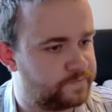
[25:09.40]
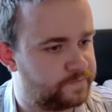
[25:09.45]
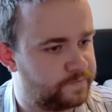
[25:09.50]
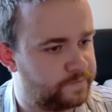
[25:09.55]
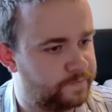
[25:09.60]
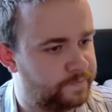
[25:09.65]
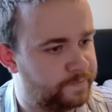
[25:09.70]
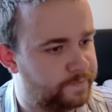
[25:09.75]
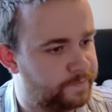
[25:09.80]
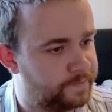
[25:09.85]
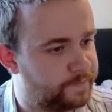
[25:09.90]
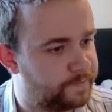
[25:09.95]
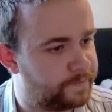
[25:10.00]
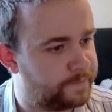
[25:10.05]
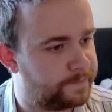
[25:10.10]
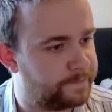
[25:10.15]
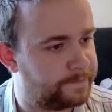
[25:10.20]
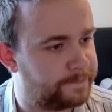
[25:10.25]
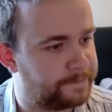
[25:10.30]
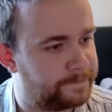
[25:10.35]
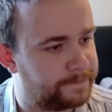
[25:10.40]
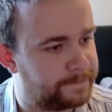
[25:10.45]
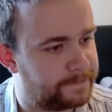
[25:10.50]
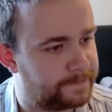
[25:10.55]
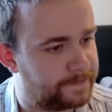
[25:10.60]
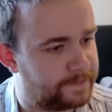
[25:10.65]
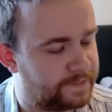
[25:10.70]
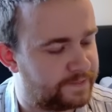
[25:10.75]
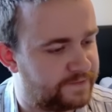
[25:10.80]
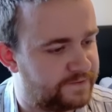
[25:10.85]
Hmm.
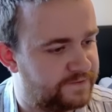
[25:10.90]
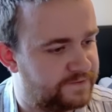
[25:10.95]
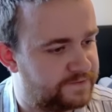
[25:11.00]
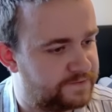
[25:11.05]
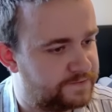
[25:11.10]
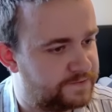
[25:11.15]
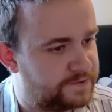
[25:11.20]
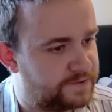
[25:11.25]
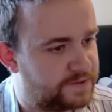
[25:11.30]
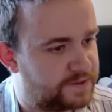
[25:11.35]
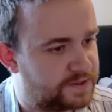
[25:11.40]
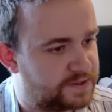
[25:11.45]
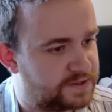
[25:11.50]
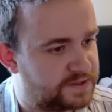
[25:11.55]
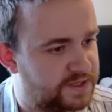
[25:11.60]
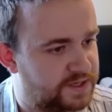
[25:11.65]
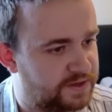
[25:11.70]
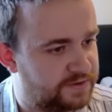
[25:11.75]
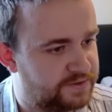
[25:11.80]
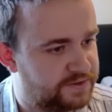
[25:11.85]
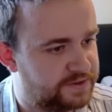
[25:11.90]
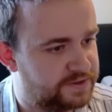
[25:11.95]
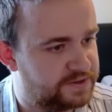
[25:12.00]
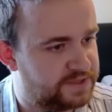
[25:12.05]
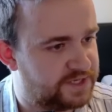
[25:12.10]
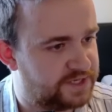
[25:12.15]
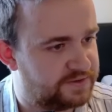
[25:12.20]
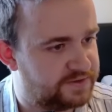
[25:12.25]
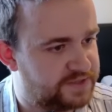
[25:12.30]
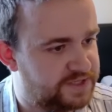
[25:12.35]
Yeah, now
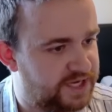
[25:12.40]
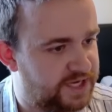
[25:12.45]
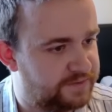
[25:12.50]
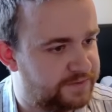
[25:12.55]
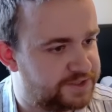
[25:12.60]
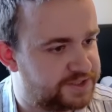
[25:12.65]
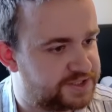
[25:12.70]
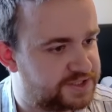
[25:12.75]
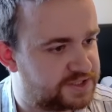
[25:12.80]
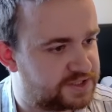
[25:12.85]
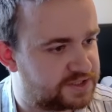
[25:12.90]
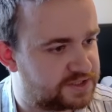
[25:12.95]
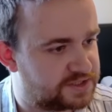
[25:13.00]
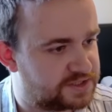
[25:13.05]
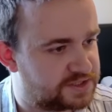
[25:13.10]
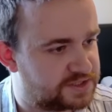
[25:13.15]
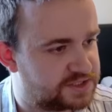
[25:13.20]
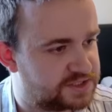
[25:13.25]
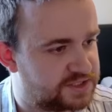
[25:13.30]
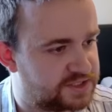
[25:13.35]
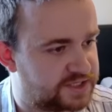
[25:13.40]
the damage starts.